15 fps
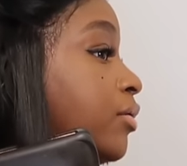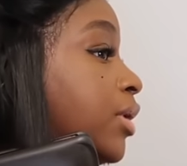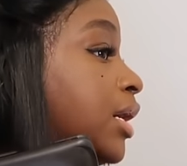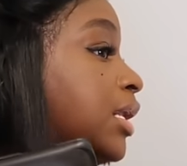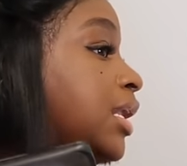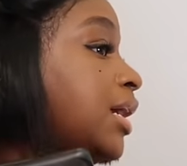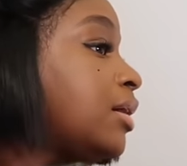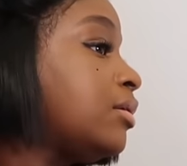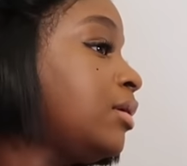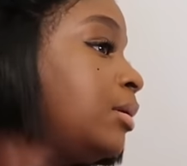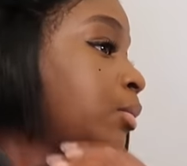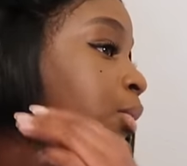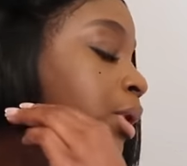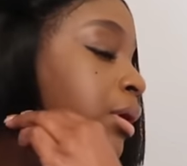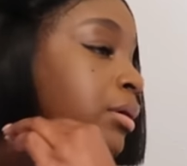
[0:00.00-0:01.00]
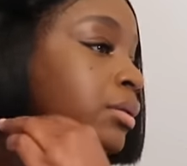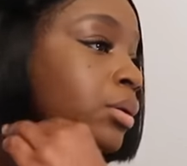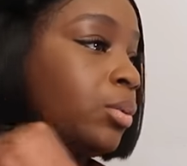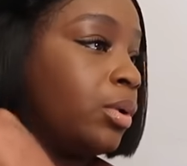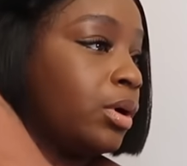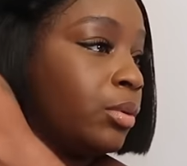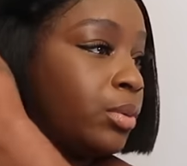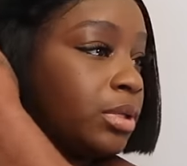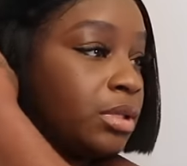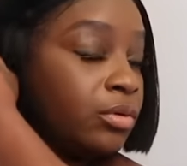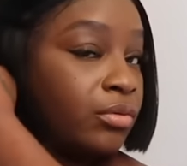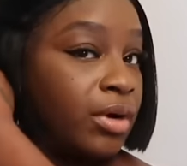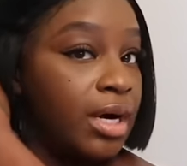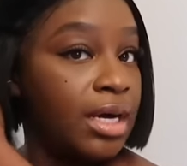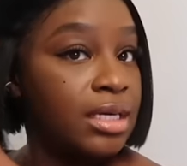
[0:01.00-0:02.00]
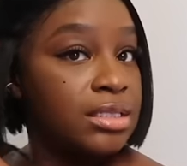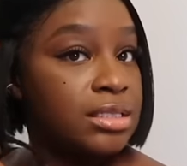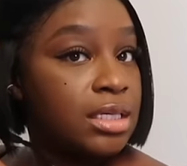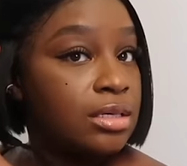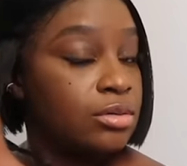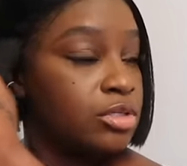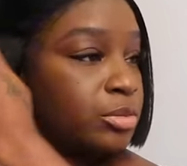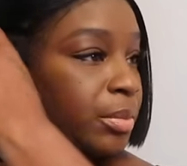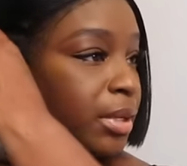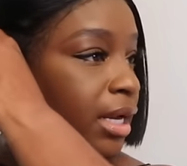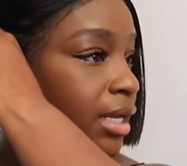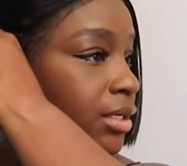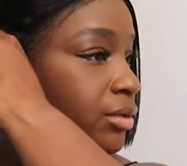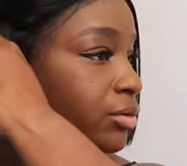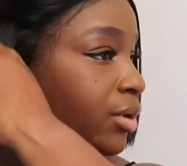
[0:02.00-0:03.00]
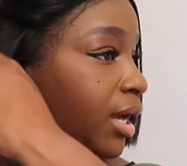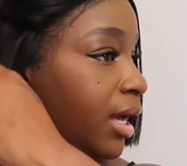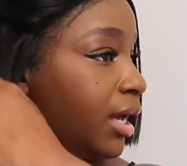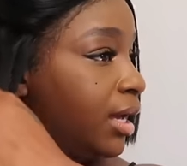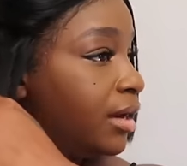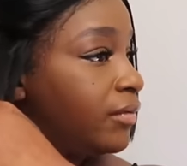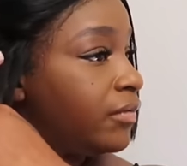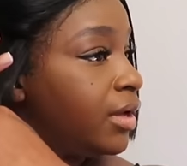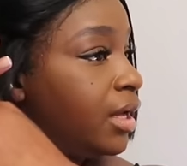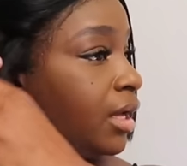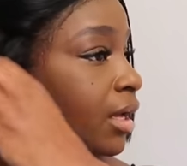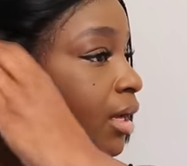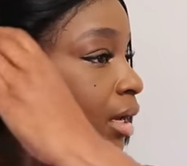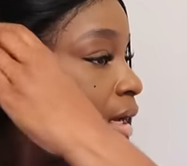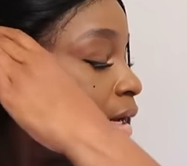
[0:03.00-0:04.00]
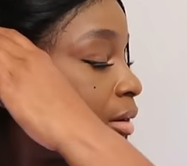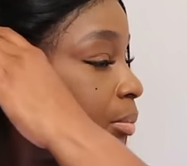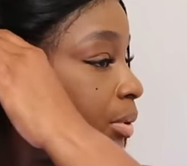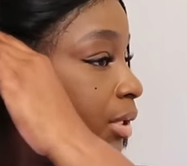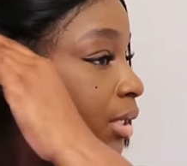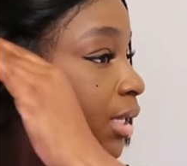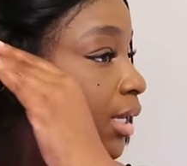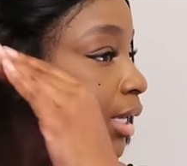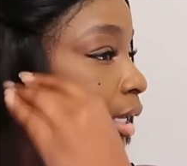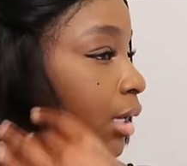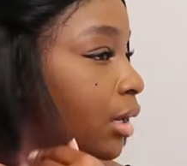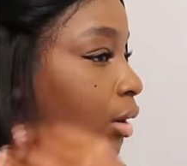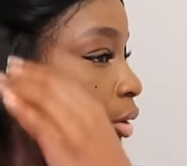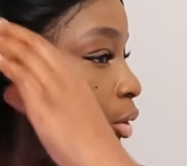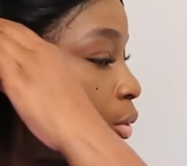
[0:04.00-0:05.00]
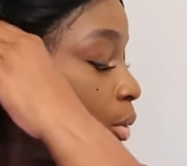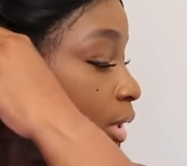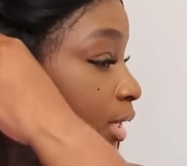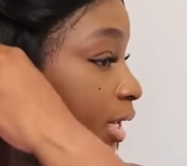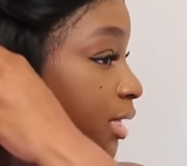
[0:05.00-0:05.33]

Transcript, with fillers: Right now I'm wearing the one with the rhinestones, but I do have a plain gold one.